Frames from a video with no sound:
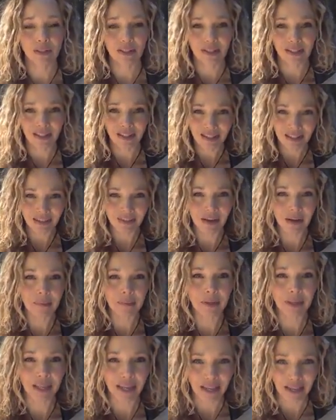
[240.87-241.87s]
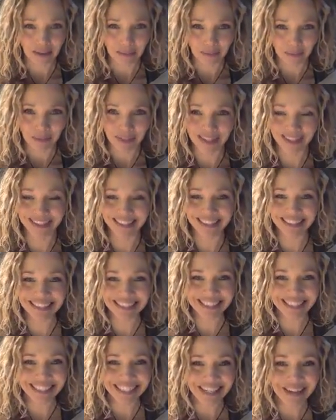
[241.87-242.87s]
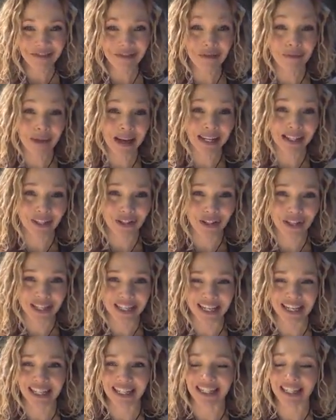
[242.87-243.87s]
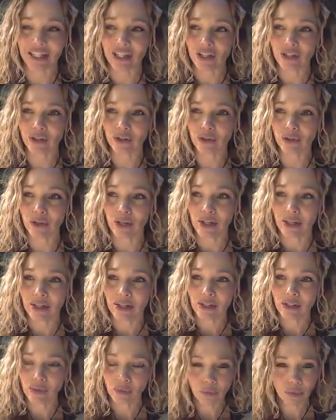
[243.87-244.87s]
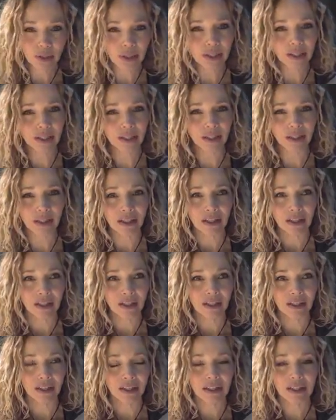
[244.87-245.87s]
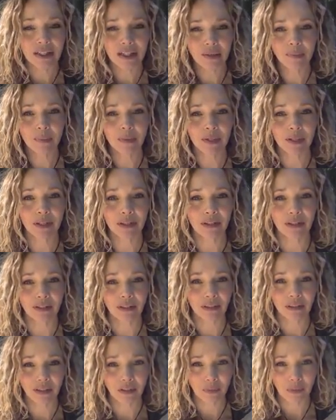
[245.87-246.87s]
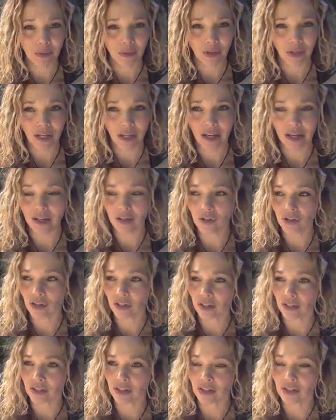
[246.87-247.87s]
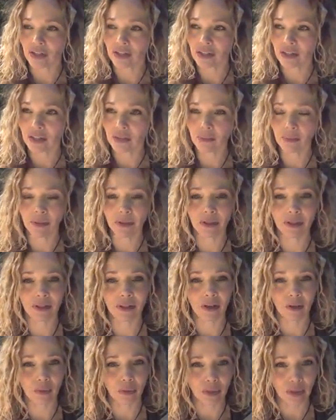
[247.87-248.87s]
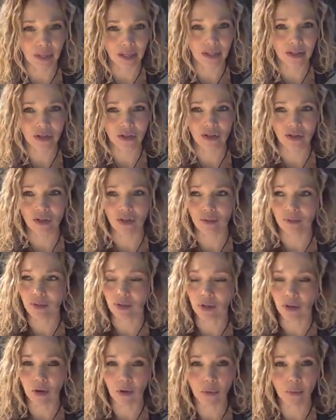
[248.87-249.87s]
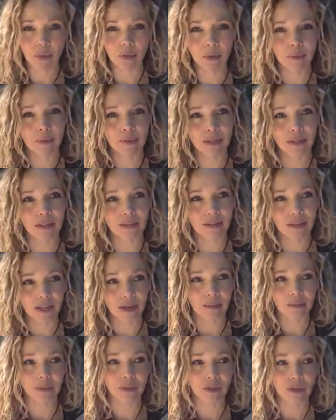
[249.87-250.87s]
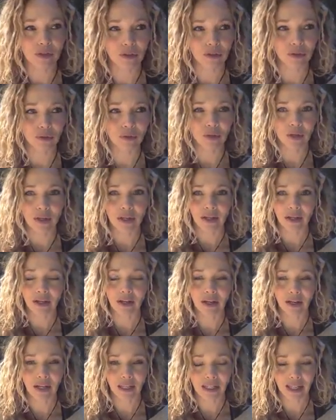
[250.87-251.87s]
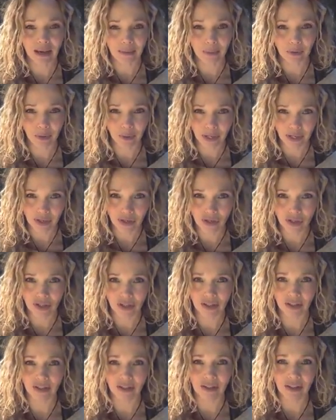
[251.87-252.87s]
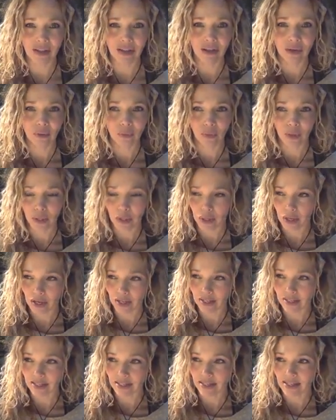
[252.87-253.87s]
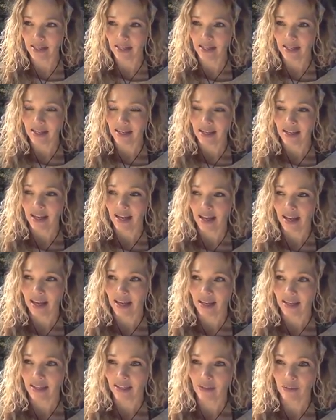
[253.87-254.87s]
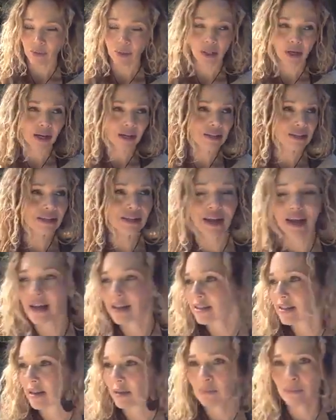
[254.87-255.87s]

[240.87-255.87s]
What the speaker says: kind of up the game, from my understanding, to really deepen communication, to deepen a relationship, to open themselves up to a collaboration with us, and with us as a